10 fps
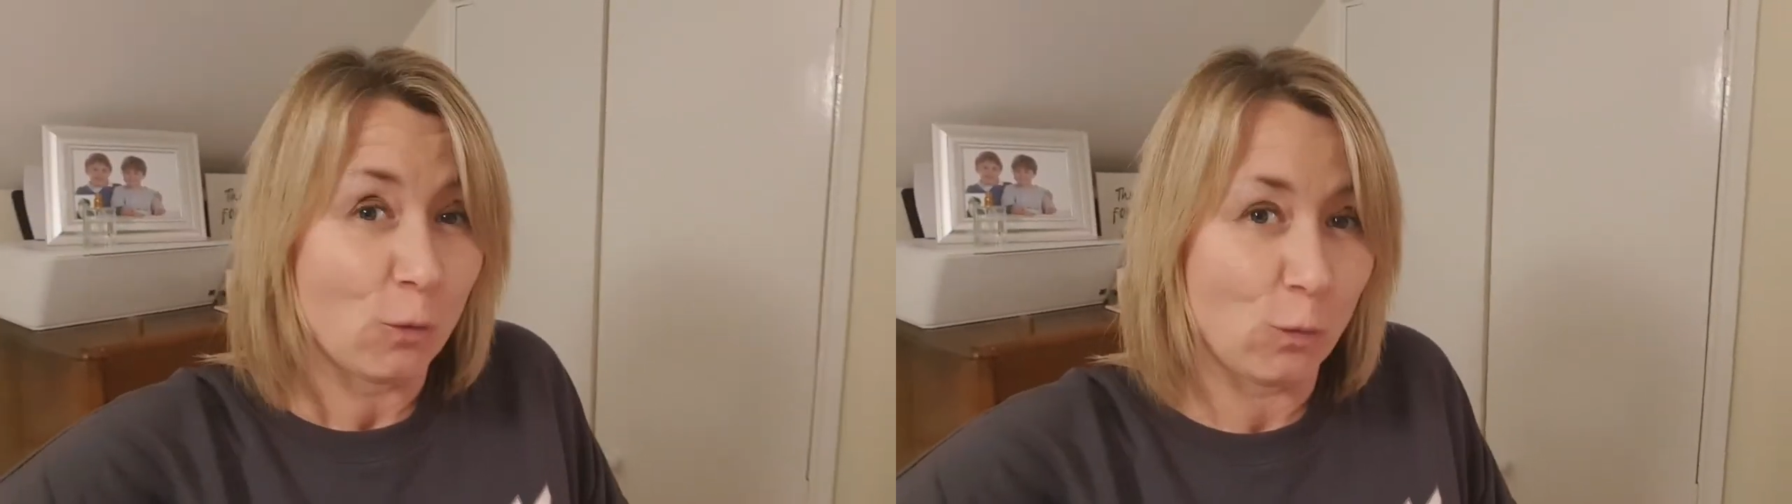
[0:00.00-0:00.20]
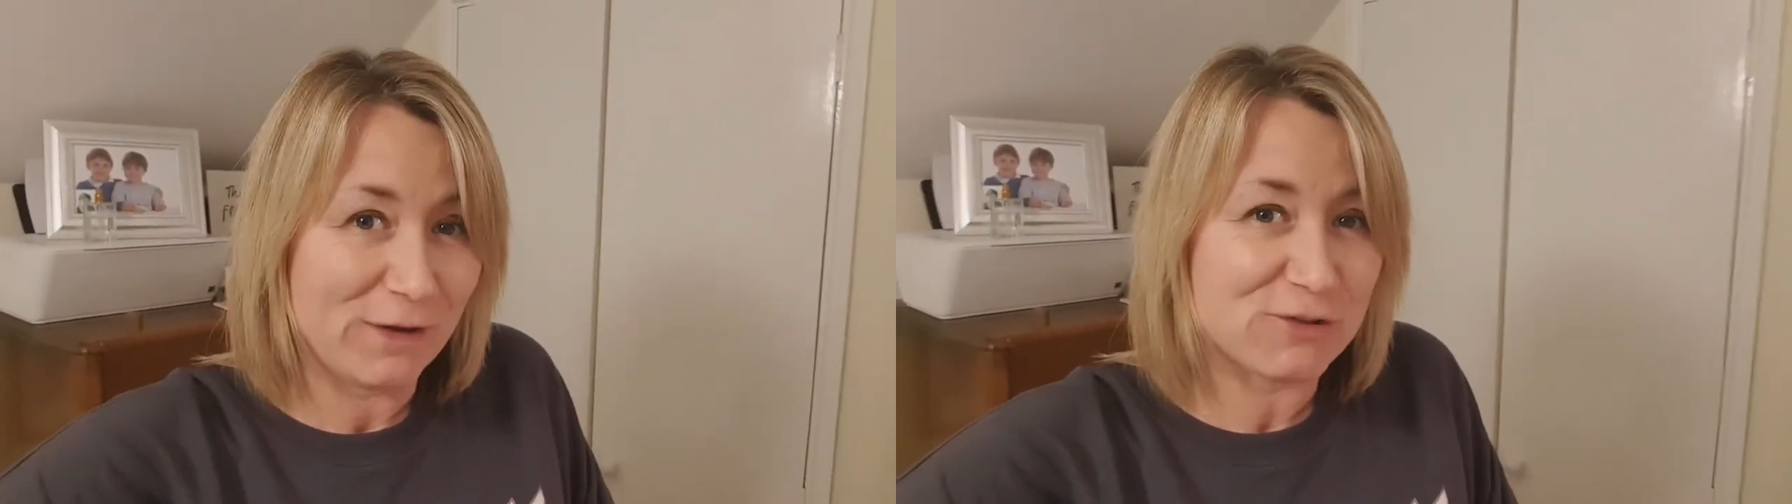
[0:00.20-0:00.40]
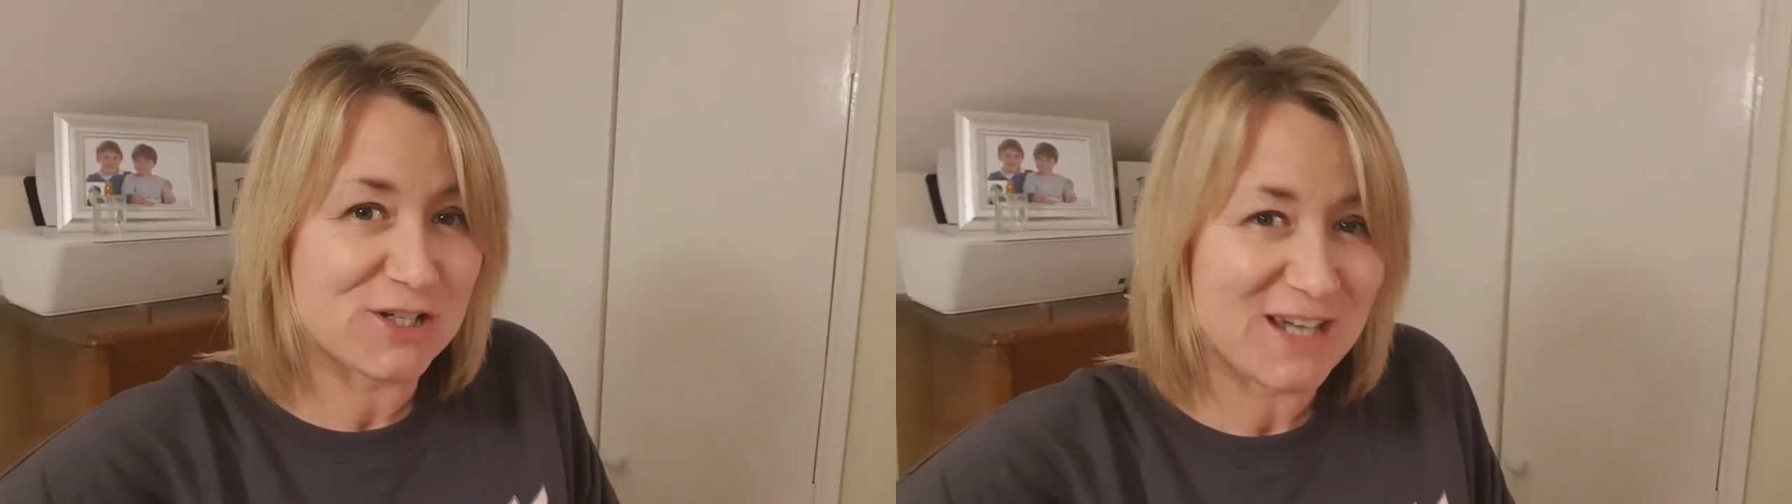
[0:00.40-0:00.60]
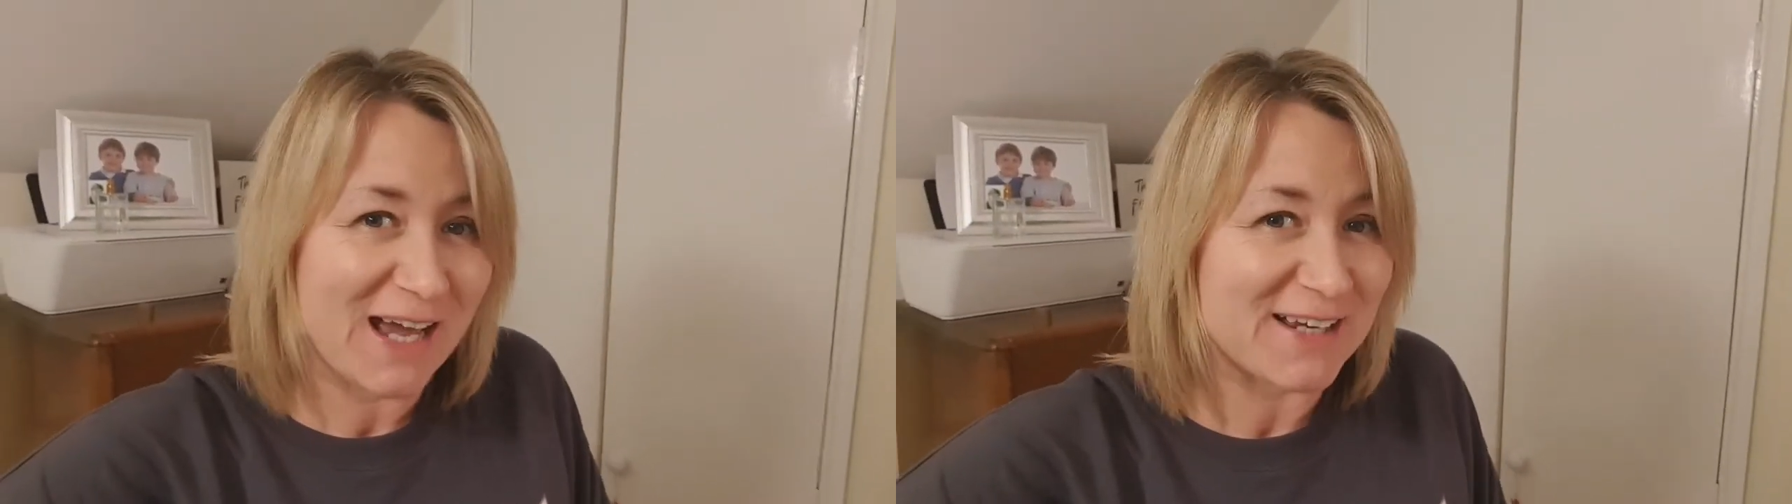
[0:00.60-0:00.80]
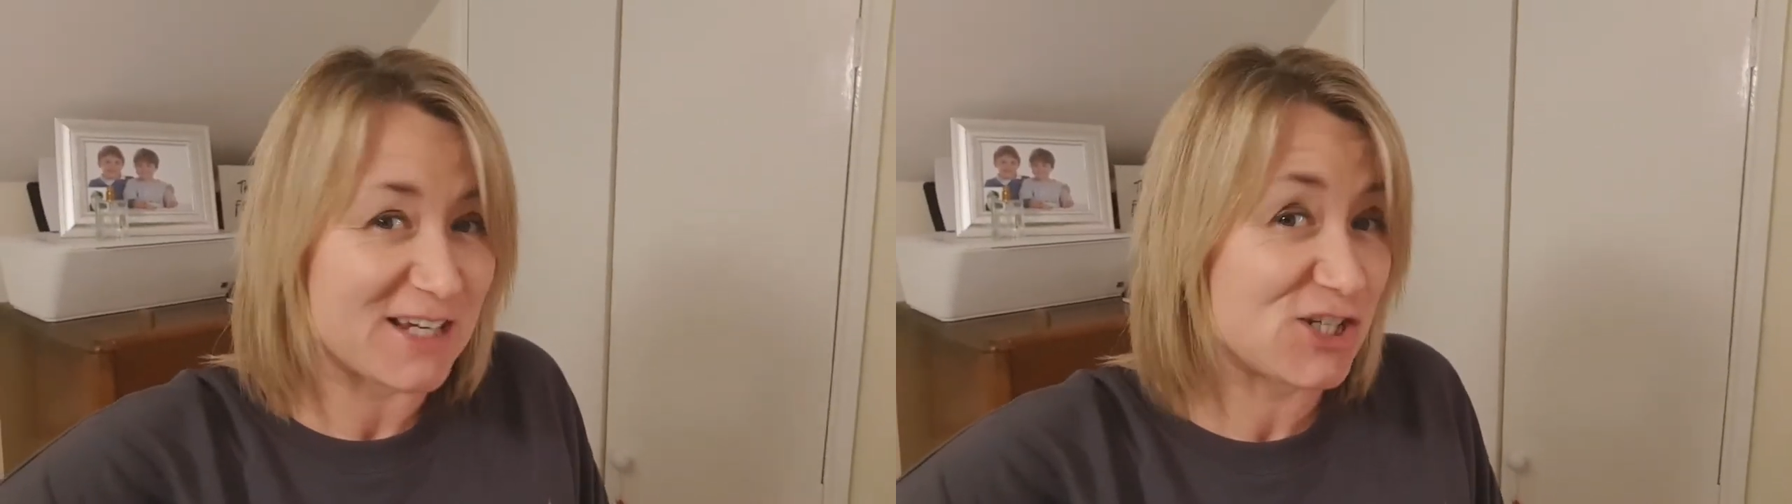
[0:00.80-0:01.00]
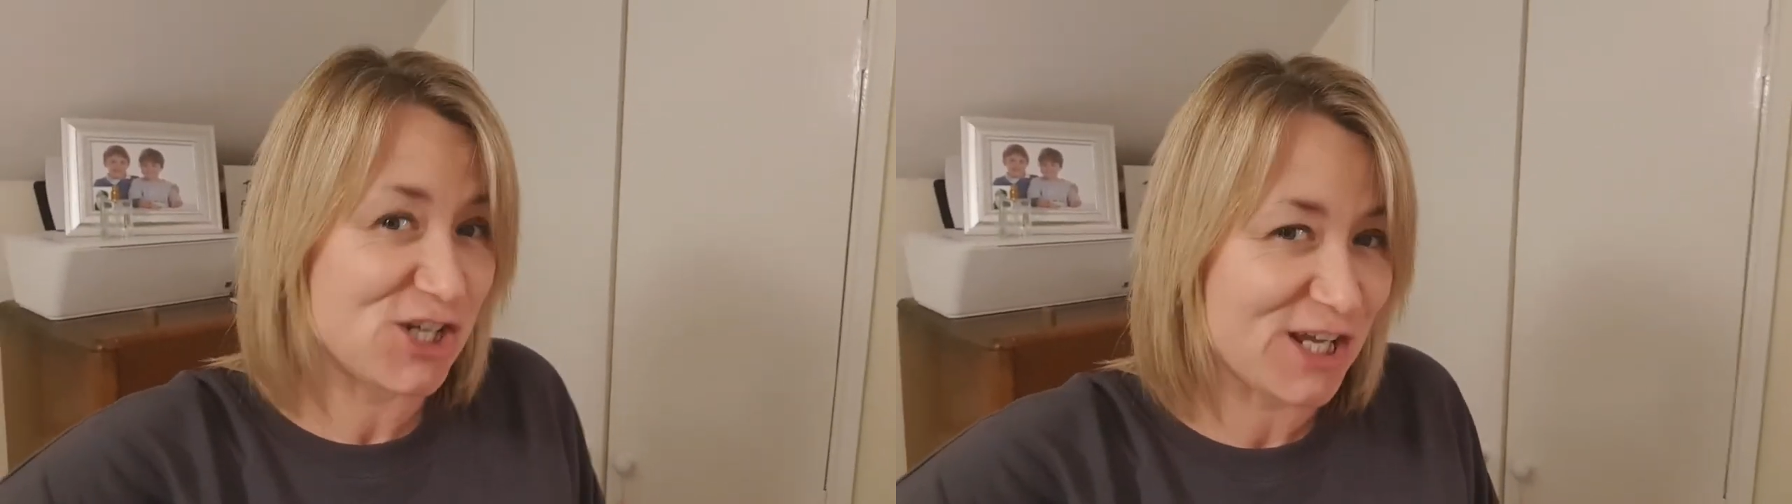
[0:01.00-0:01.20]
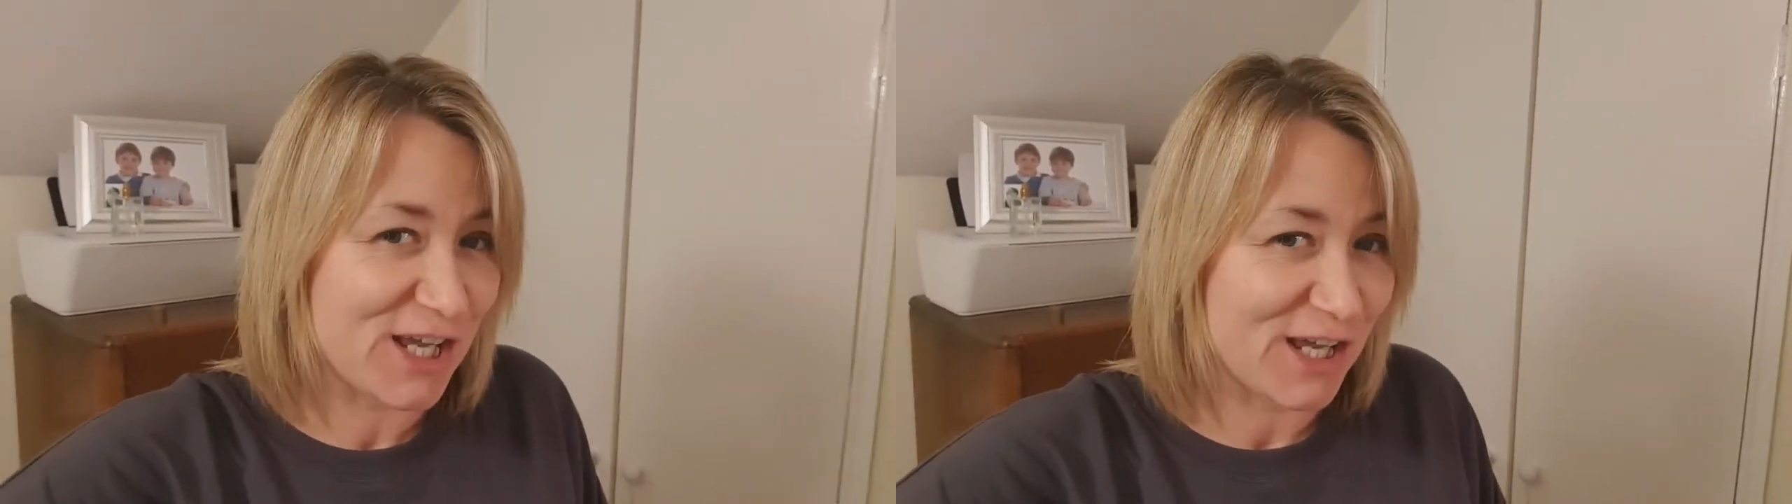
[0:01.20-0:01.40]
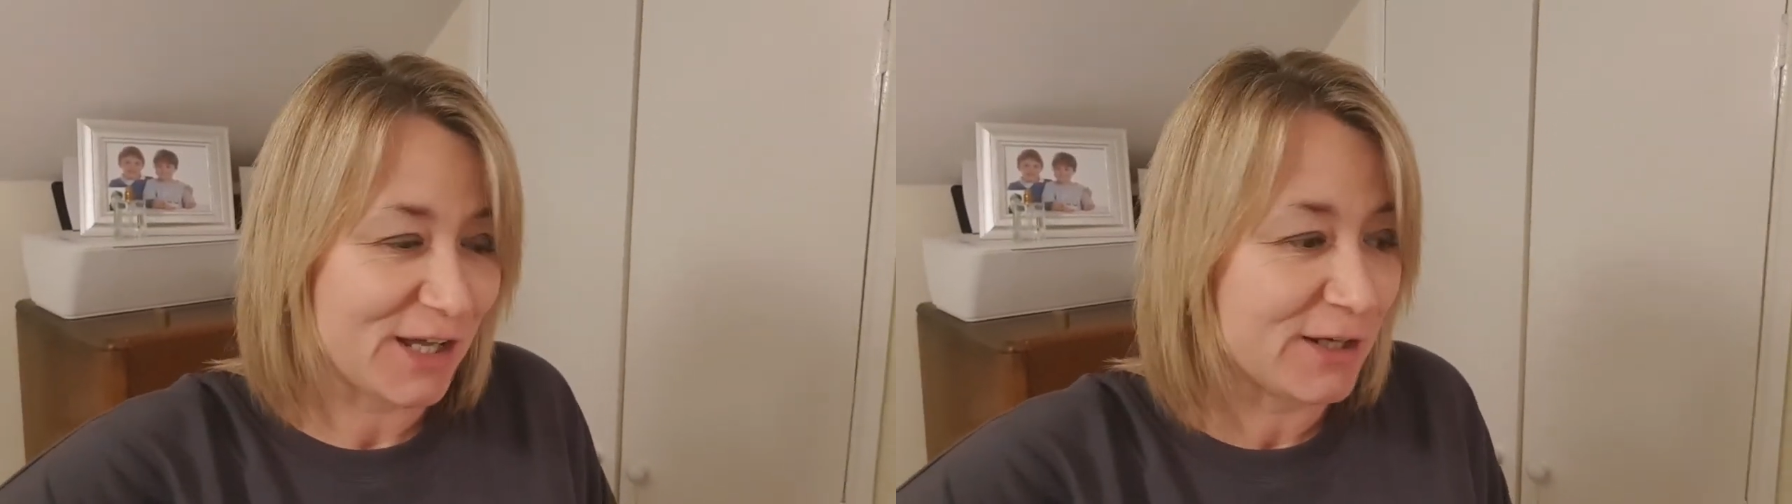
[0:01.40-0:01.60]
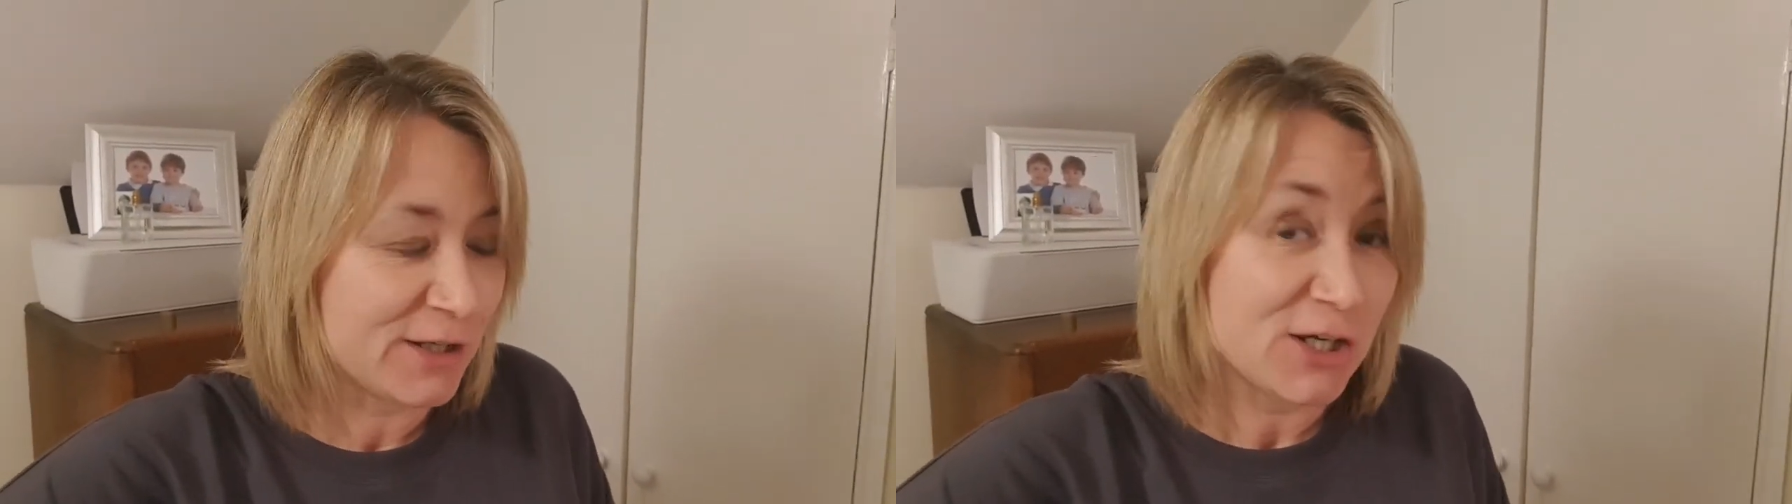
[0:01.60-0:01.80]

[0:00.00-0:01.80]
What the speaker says: we've just had a cheeky